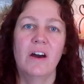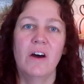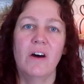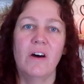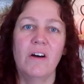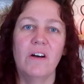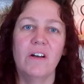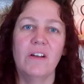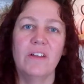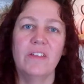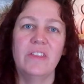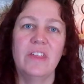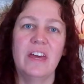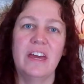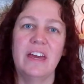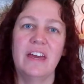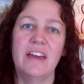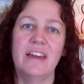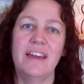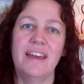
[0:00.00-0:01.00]
all
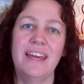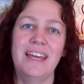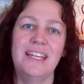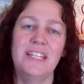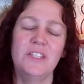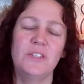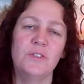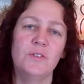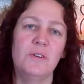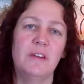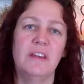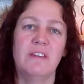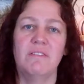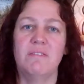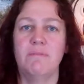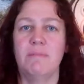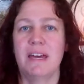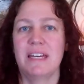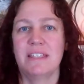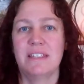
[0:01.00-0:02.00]
the history
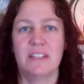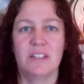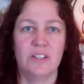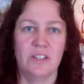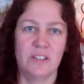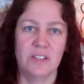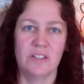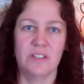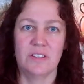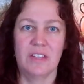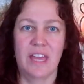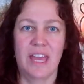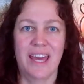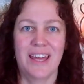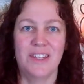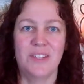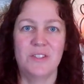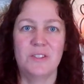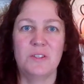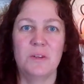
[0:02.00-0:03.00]
of messages.
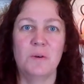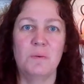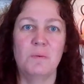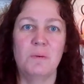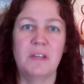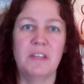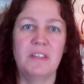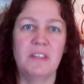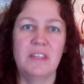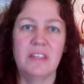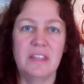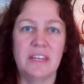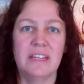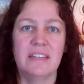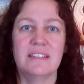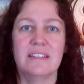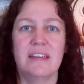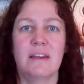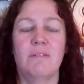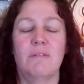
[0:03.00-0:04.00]
And so one of the
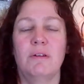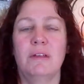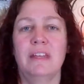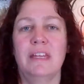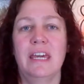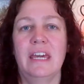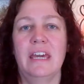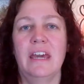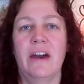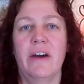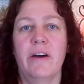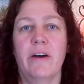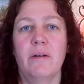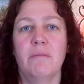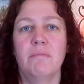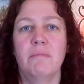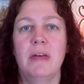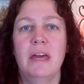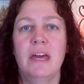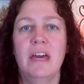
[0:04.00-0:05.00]
things I really
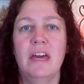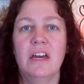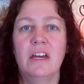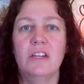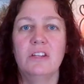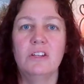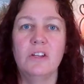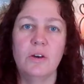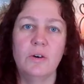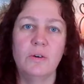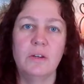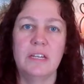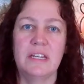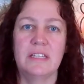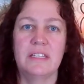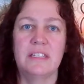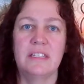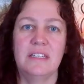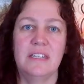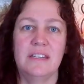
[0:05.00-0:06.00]

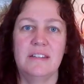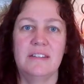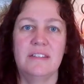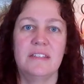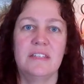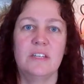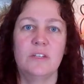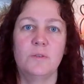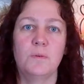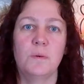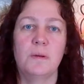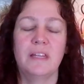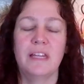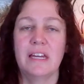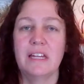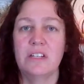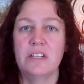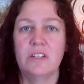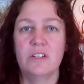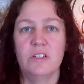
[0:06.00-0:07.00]
noticed is this
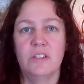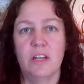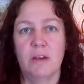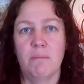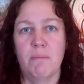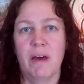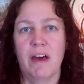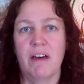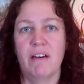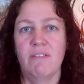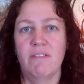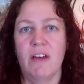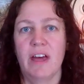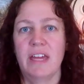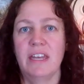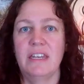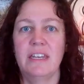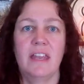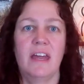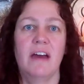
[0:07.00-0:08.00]
relationship of
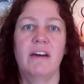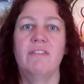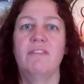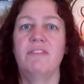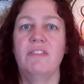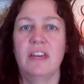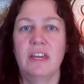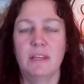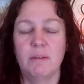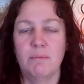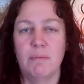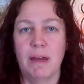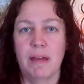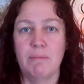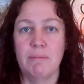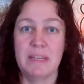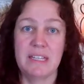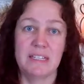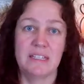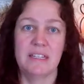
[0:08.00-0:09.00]
enough in my
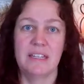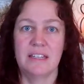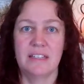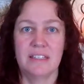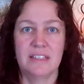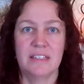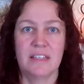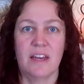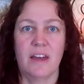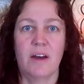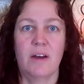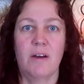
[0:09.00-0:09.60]
business,